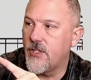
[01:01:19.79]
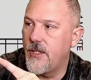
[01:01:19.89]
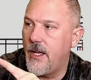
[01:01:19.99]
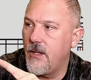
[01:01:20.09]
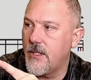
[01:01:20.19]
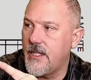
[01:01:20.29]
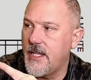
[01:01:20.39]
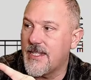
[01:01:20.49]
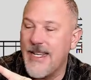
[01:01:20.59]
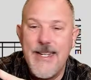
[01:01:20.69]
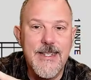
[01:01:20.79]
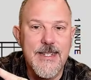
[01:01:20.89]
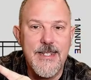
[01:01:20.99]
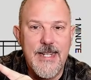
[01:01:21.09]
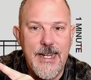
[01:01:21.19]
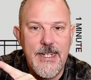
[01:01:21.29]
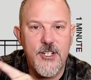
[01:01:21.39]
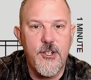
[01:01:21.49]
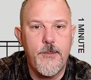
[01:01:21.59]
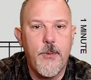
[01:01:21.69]
Now look at this instantaneous
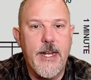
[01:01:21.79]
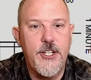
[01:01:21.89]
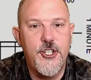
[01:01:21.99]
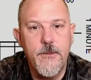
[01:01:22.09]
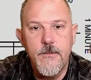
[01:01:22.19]
trip range.